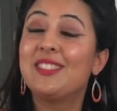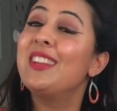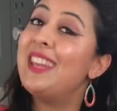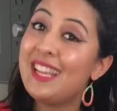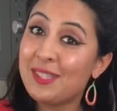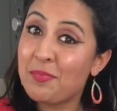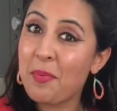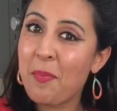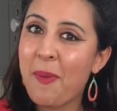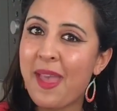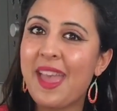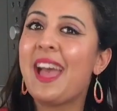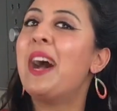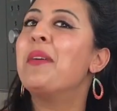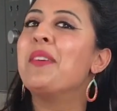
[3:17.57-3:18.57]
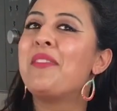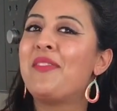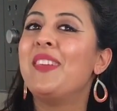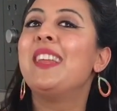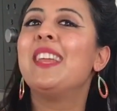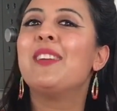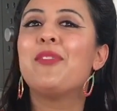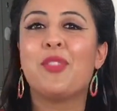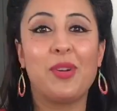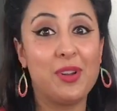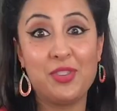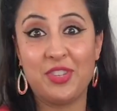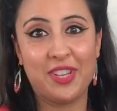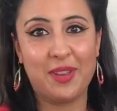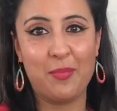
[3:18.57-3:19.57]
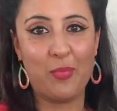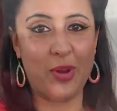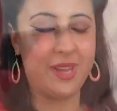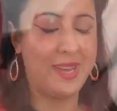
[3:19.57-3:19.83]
so let's prepare our filling for our chicken bread